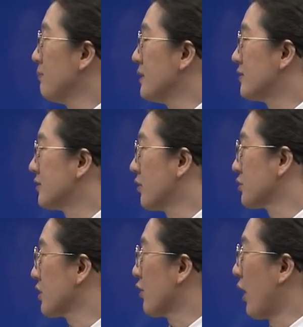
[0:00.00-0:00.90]
Let's
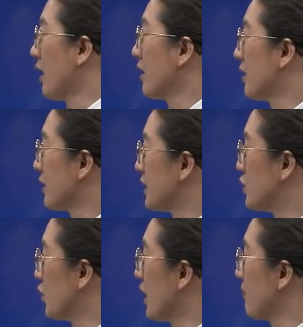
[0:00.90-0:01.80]
compare
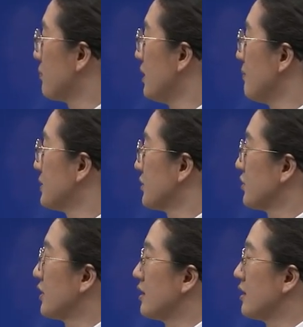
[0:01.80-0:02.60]
flapless surgery